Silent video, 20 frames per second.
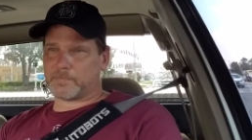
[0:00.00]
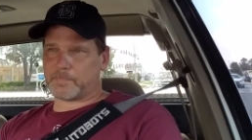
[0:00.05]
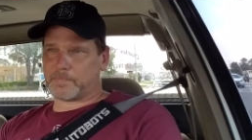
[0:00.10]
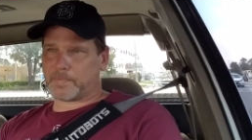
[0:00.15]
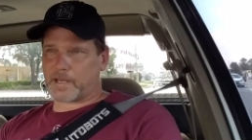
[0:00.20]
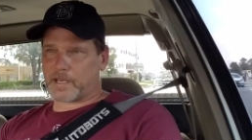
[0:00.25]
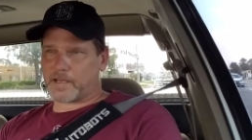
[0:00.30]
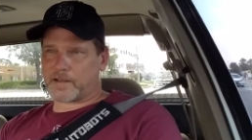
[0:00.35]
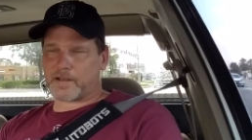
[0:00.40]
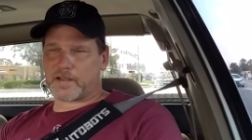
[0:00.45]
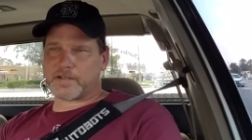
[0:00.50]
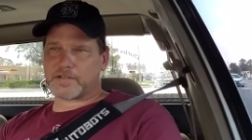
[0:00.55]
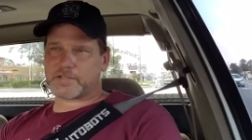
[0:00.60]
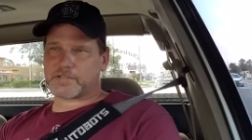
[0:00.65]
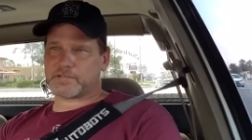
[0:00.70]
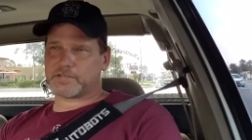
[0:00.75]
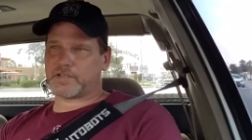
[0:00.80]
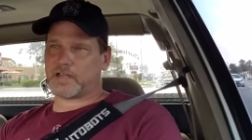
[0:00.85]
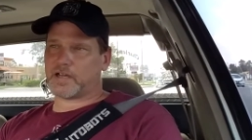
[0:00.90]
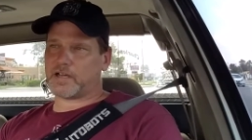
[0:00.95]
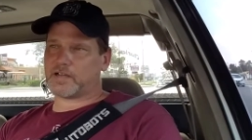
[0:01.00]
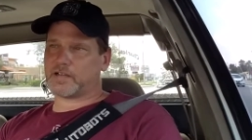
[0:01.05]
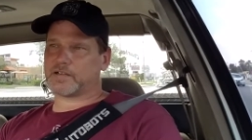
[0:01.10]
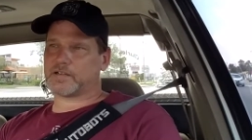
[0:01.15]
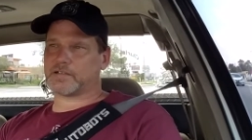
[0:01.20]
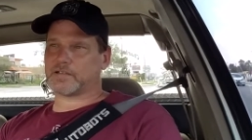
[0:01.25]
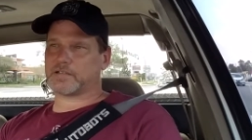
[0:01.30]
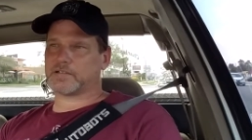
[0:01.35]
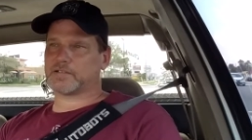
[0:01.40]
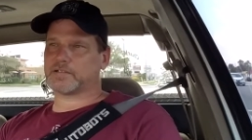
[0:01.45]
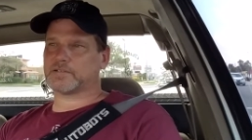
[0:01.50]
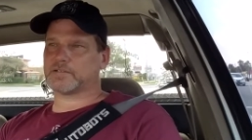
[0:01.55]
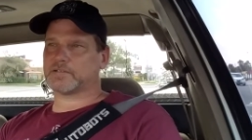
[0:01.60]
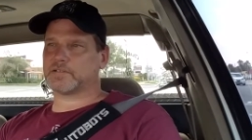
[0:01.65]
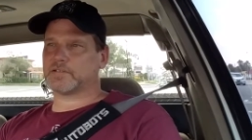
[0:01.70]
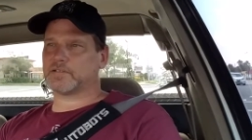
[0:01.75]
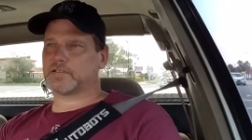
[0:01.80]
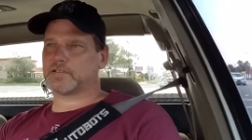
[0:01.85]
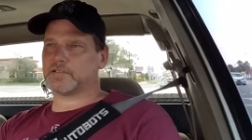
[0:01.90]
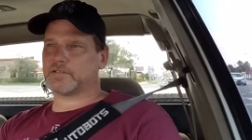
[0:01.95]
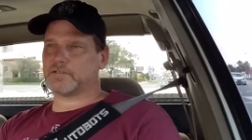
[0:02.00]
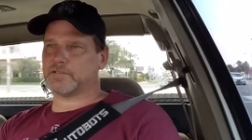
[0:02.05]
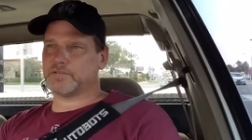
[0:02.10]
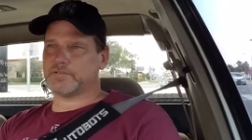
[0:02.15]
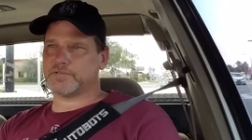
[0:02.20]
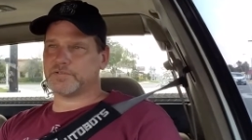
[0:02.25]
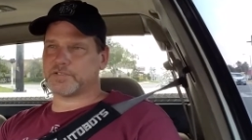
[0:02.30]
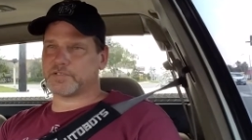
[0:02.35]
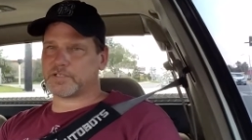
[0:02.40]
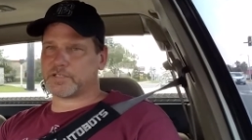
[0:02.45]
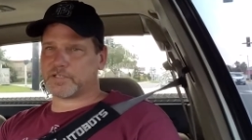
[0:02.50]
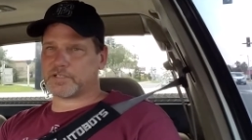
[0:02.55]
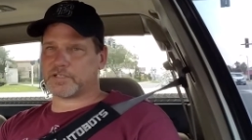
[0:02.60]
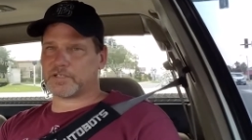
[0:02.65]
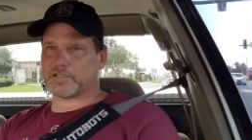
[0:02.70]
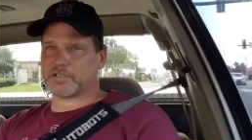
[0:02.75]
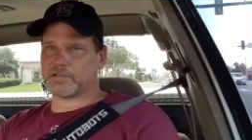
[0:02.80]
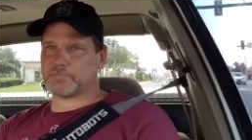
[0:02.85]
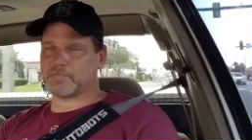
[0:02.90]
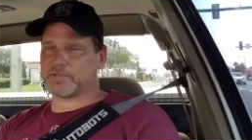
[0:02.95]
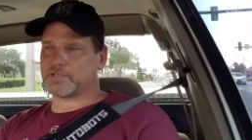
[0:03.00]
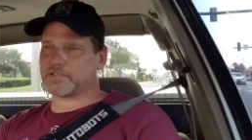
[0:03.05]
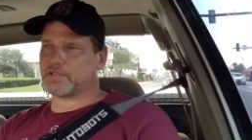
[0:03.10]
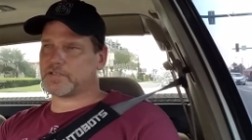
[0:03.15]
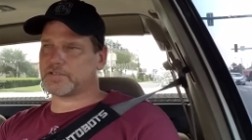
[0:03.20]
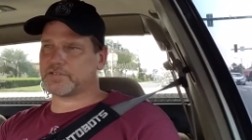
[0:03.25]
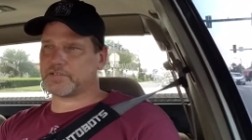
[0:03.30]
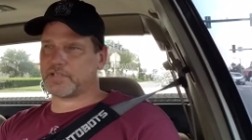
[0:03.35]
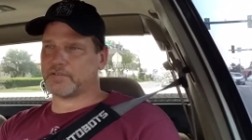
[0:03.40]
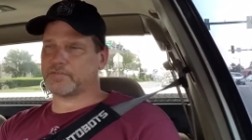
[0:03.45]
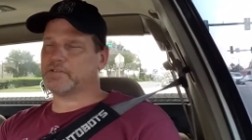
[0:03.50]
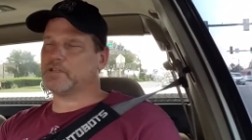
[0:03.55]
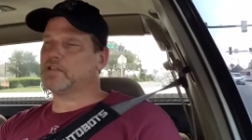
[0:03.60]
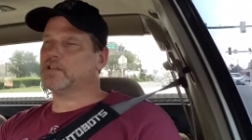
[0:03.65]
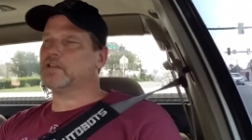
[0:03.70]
Biological daughter, losing her, a bunch of other stuff.